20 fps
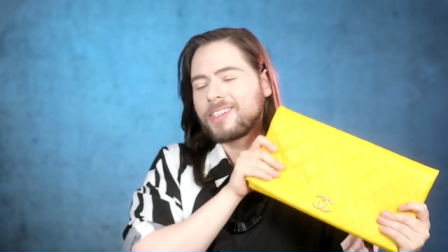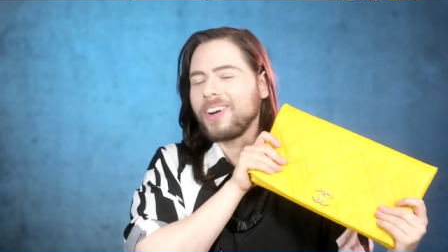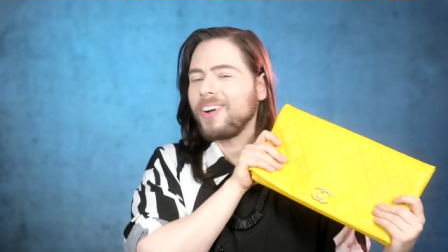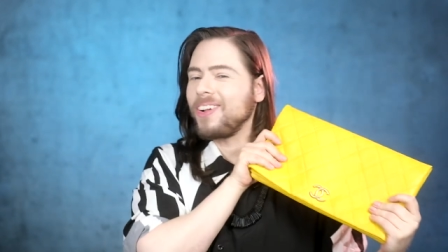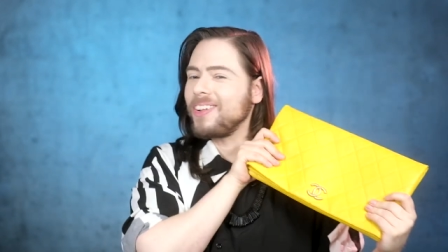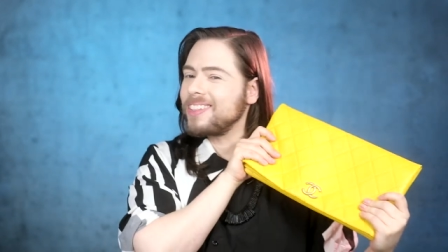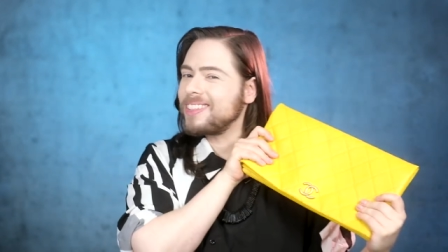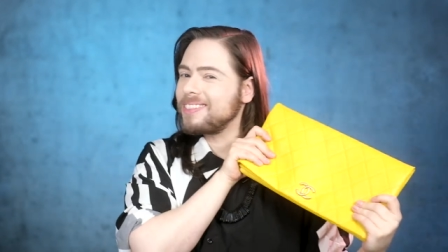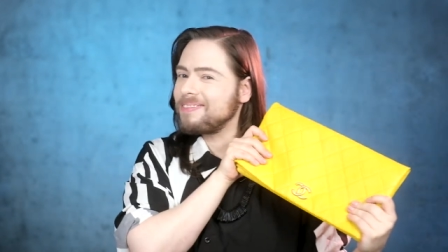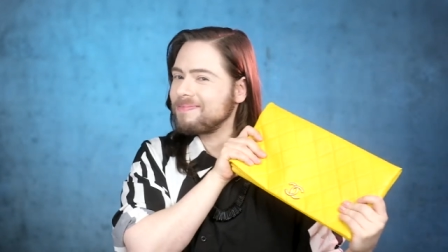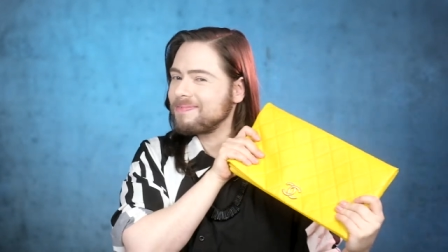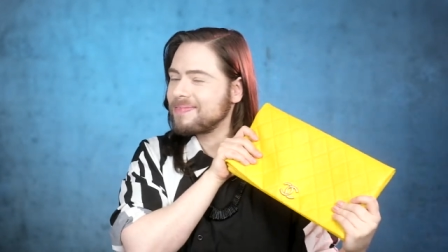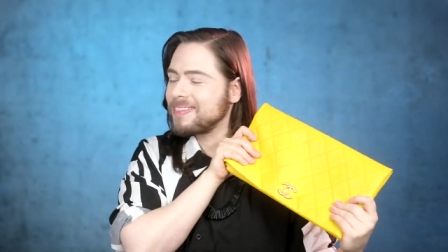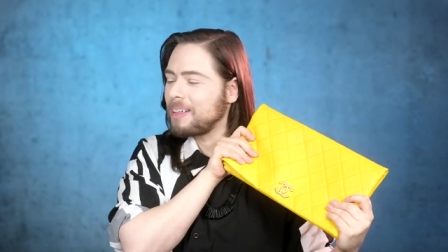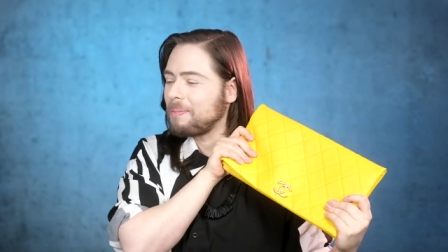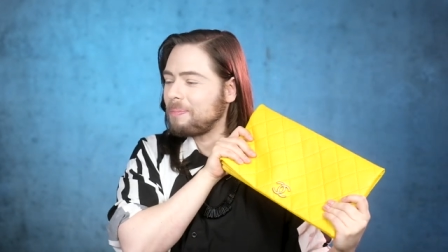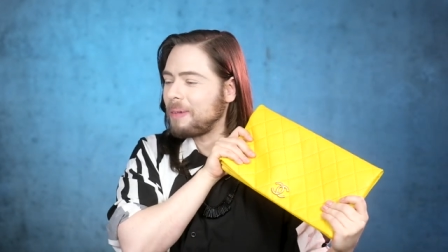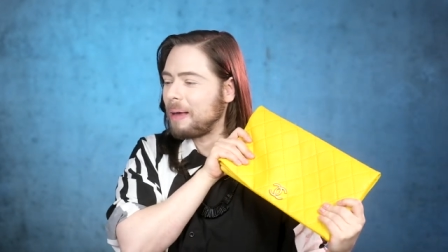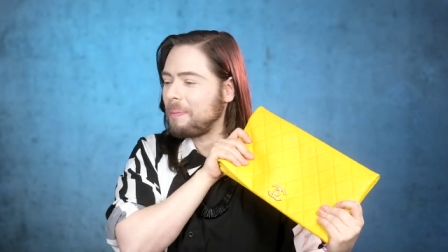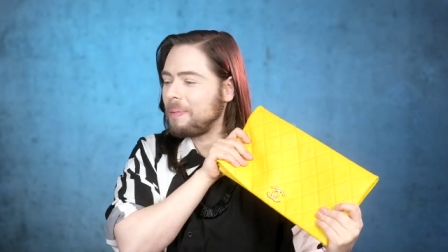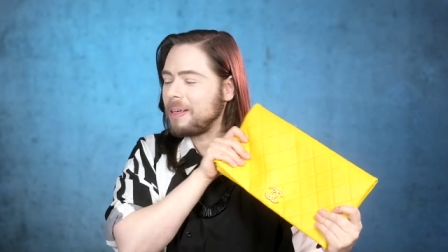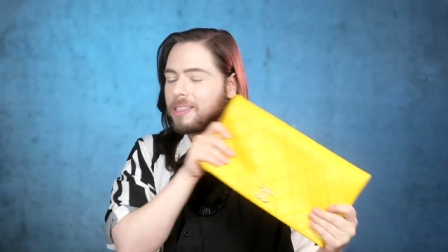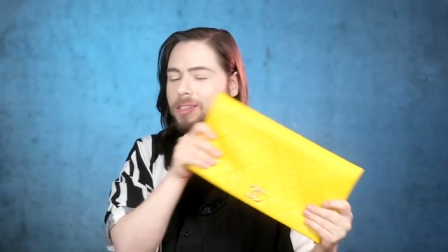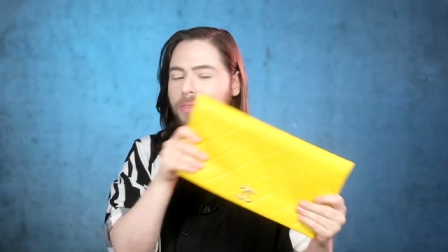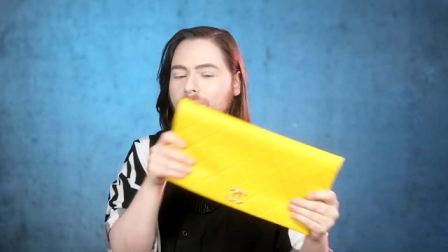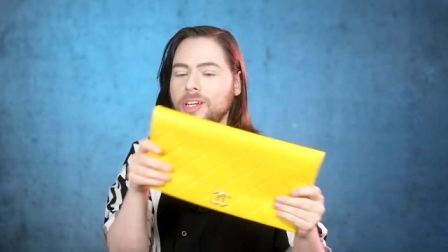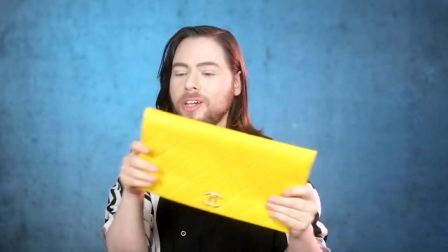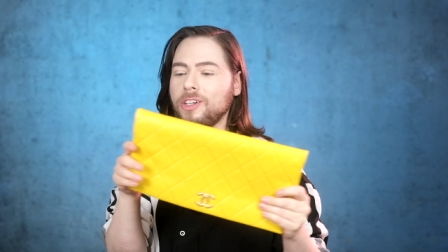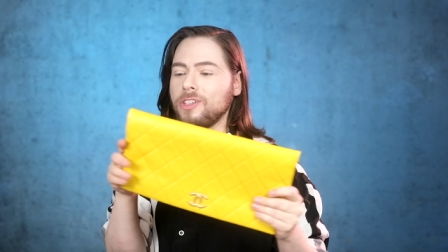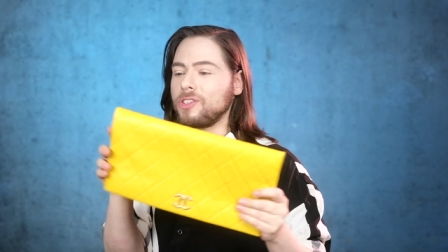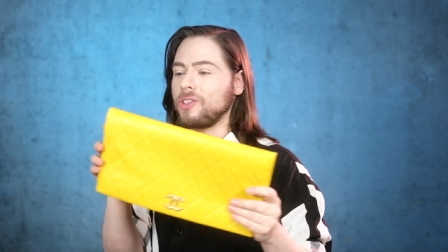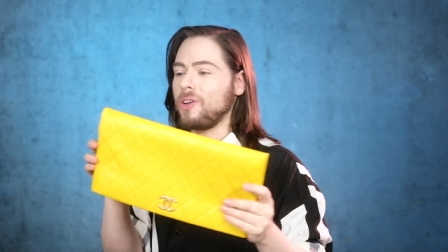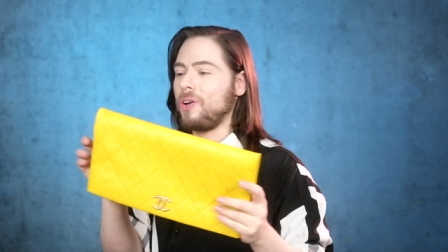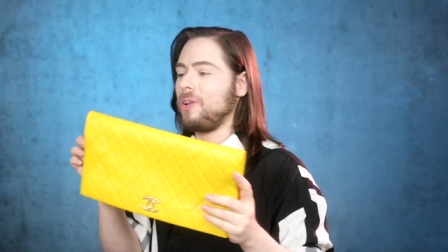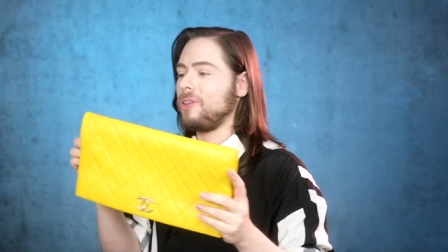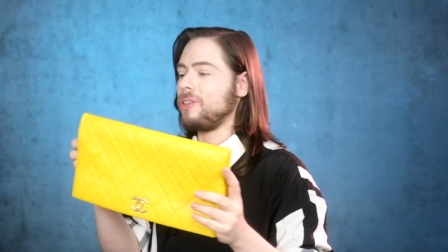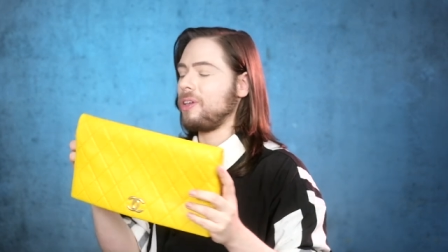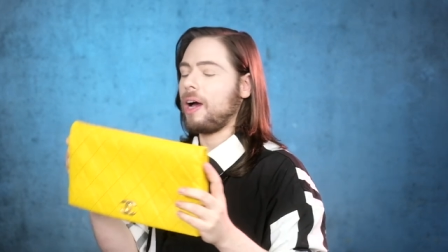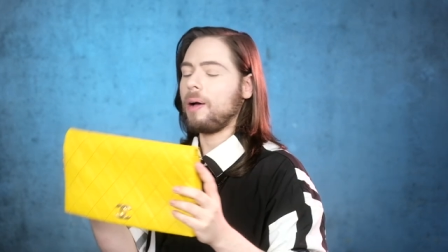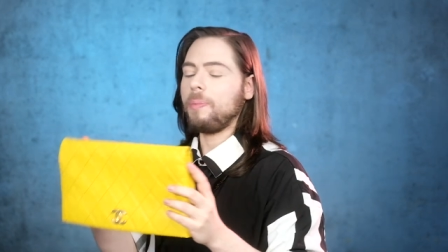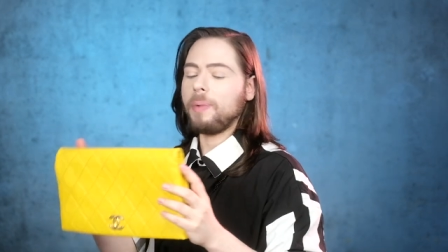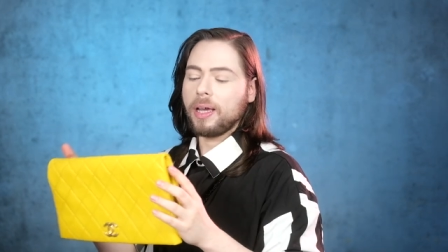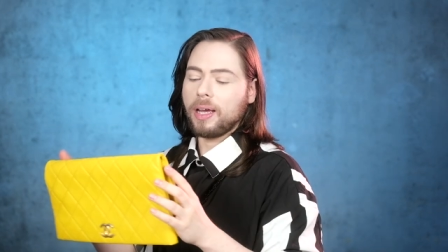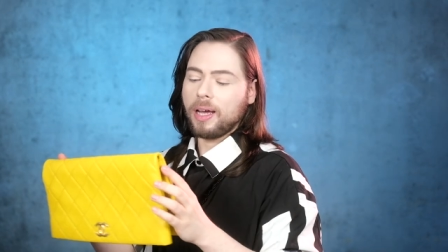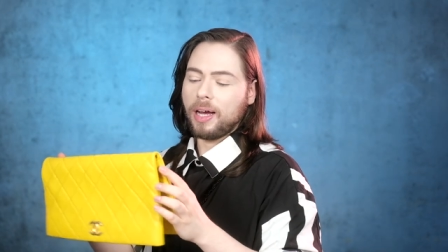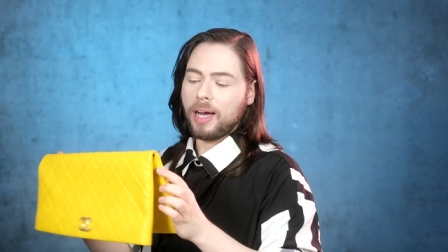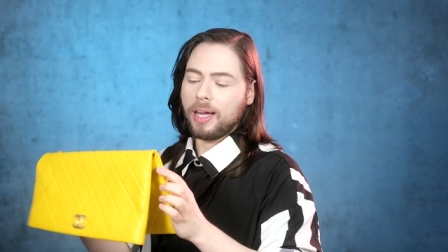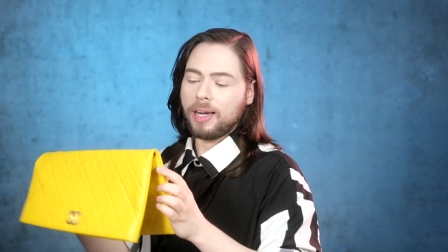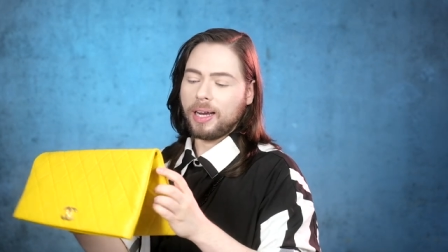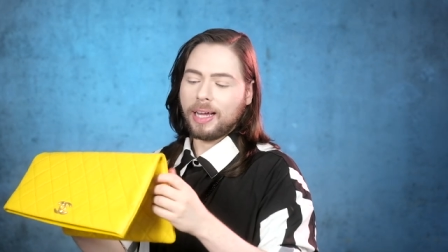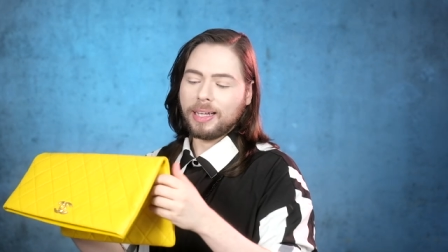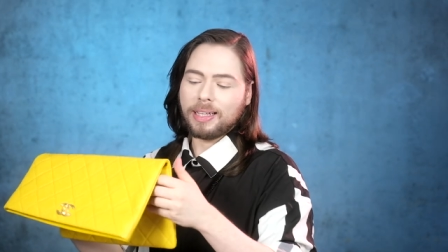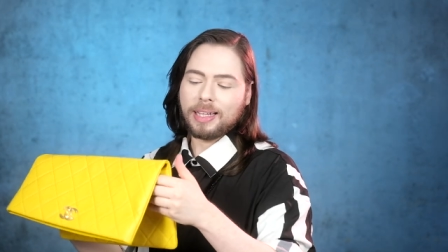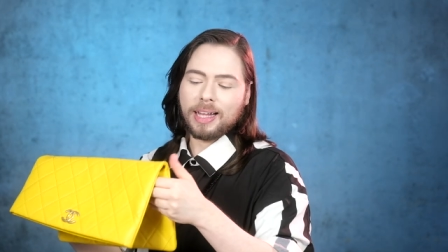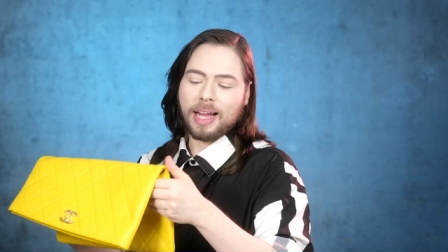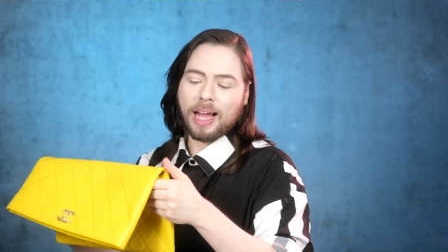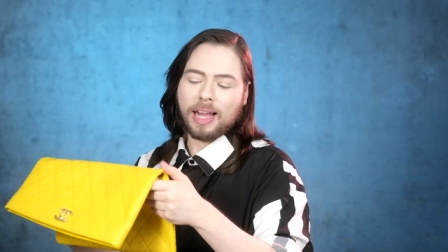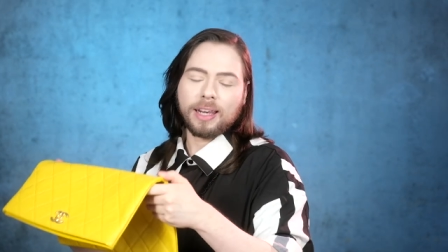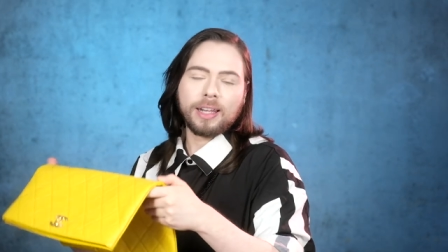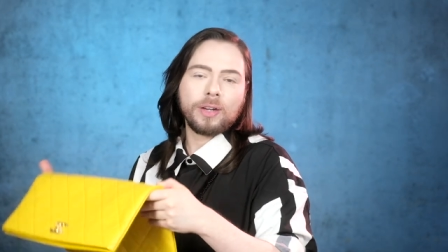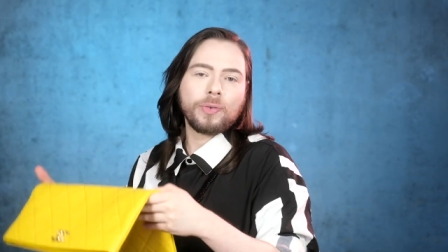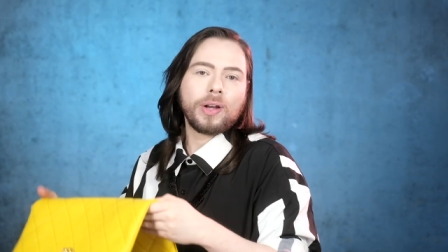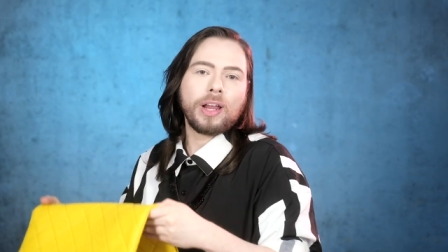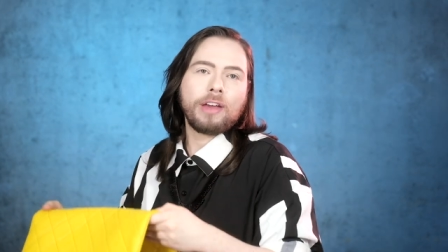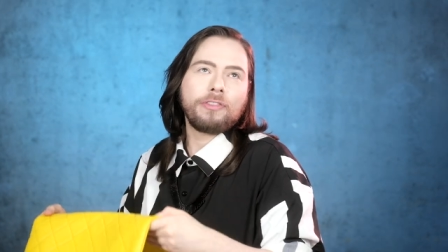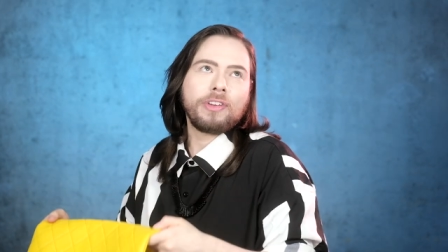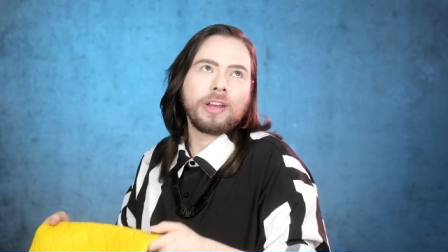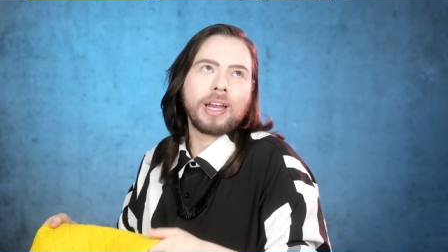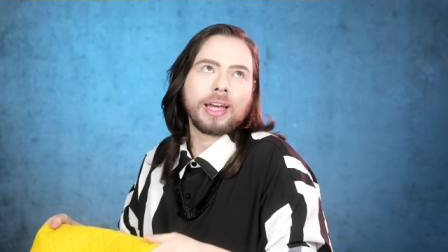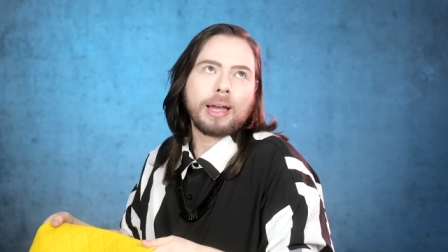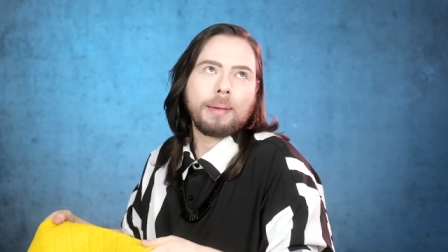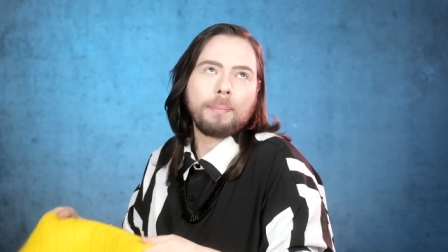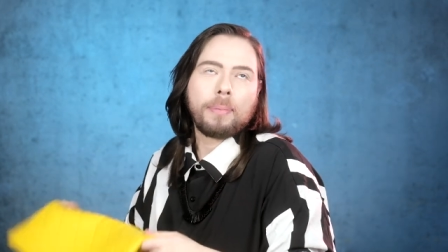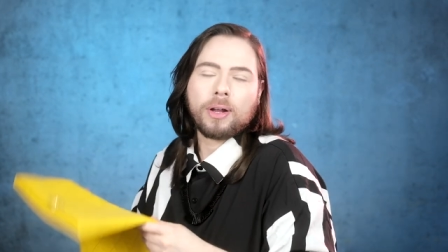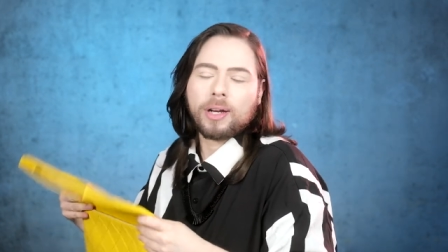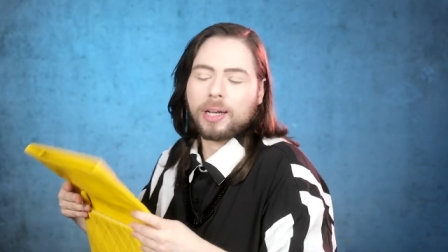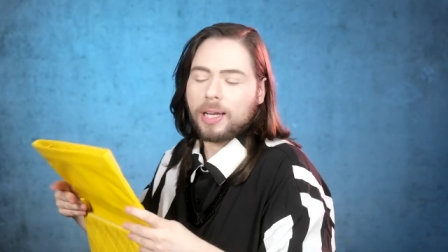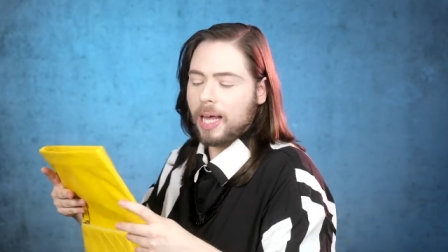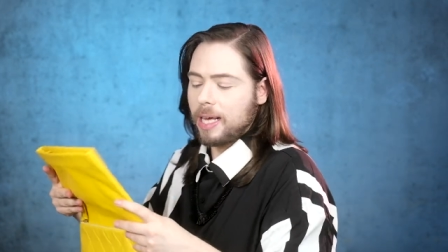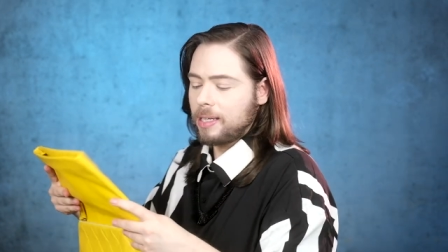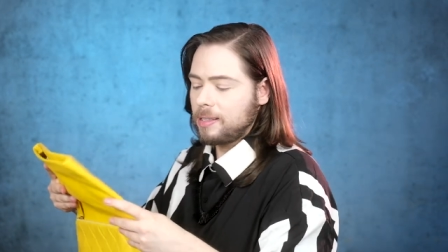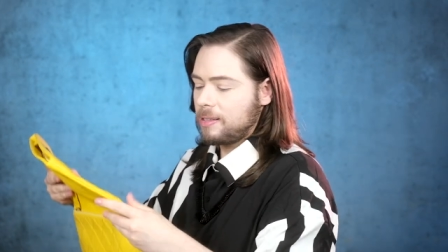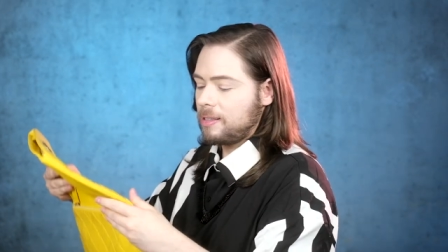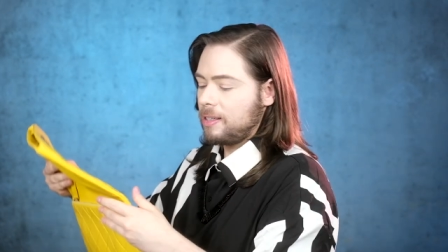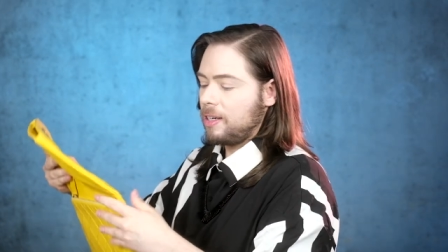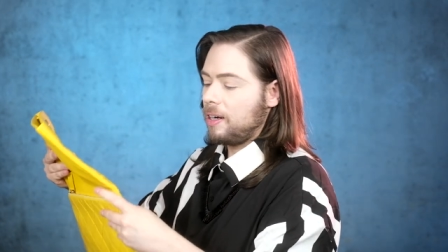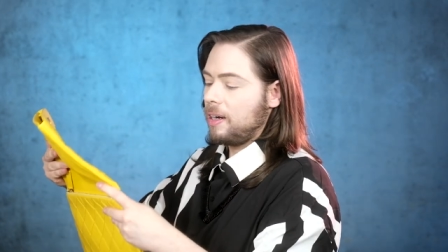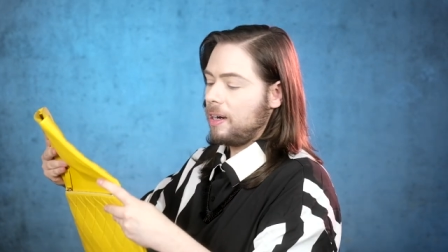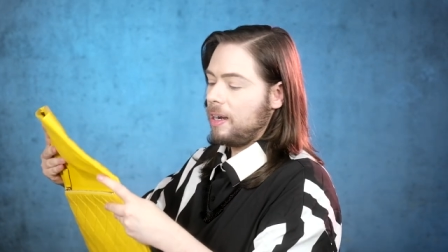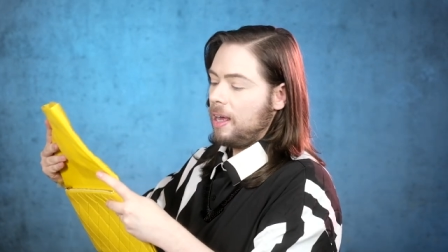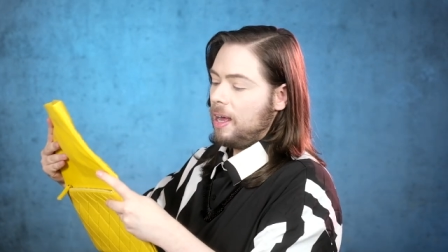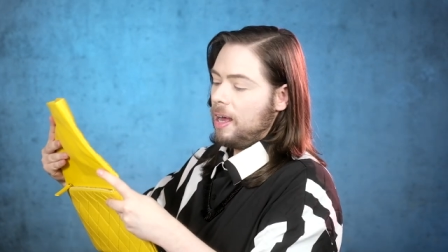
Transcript: old. The baby's three years old. Oh my God. I, I literally, I feel like I bought it last year.